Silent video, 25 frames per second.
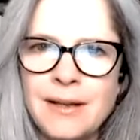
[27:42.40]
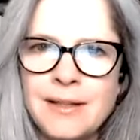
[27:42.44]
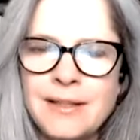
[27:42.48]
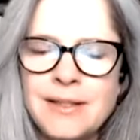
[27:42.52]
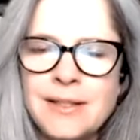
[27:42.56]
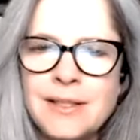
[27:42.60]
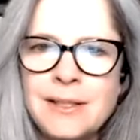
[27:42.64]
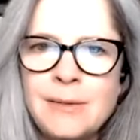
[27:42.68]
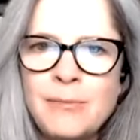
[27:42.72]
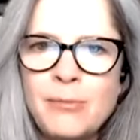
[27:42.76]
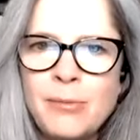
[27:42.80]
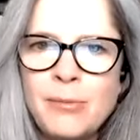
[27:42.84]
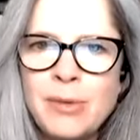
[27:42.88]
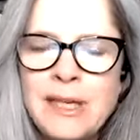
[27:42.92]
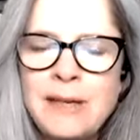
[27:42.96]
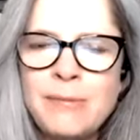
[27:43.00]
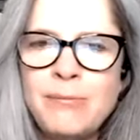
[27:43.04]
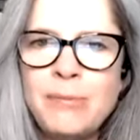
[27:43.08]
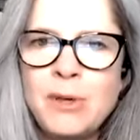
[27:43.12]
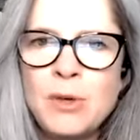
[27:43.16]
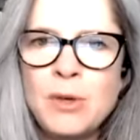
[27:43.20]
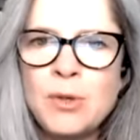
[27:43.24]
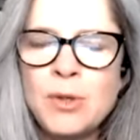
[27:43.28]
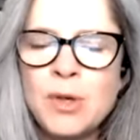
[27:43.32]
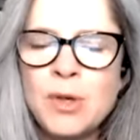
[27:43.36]
simply
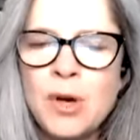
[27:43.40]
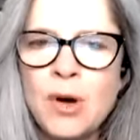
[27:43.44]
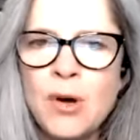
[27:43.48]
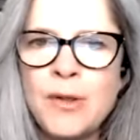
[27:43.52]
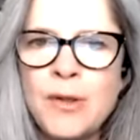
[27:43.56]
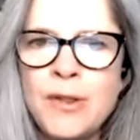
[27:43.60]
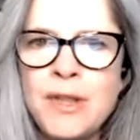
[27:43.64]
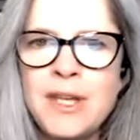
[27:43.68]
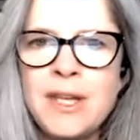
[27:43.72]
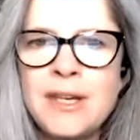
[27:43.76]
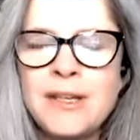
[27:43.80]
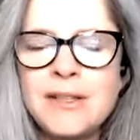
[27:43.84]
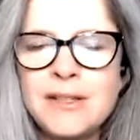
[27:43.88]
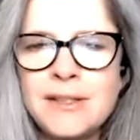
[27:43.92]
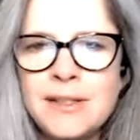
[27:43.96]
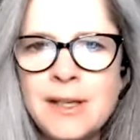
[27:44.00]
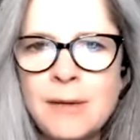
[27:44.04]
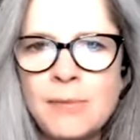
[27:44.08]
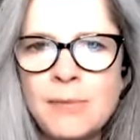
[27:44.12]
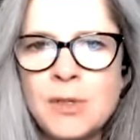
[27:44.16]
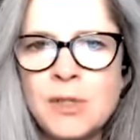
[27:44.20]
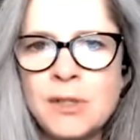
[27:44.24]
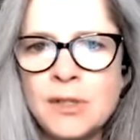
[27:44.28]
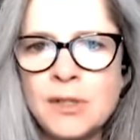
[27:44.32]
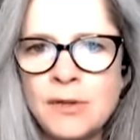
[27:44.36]
built on the
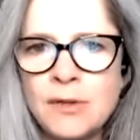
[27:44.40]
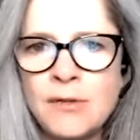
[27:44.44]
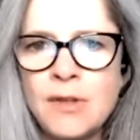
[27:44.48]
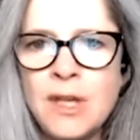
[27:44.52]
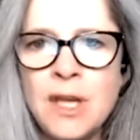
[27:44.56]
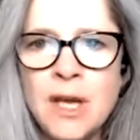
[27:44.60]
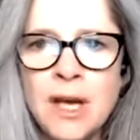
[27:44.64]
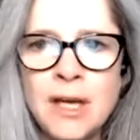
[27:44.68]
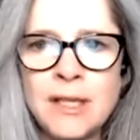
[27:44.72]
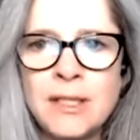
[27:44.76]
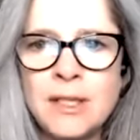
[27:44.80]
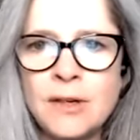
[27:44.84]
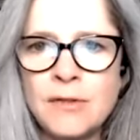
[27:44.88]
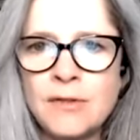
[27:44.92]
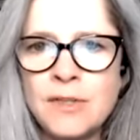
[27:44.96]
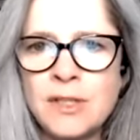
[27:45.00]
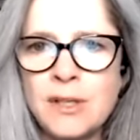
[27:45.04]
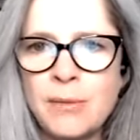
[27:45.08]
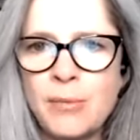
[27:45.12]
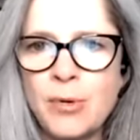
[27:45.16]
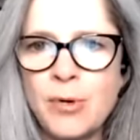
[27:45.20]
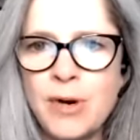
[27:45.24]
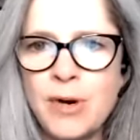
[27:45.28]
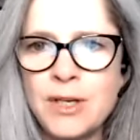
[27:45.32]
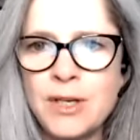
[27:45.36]
acceptance of the idea of
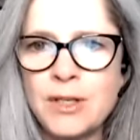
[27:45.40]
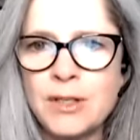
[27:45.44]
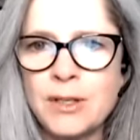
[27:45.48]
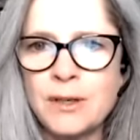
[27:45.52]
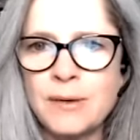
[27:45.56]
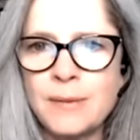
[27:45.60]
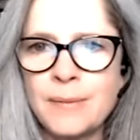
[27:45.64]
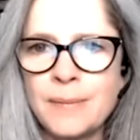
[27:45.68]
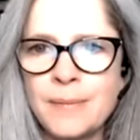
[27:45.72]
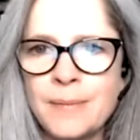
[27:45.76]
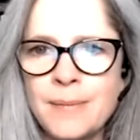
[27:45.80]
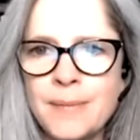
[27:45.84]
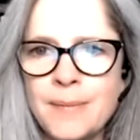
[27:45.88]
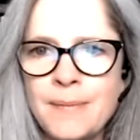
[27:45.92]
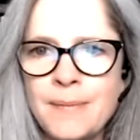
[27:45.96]
separation.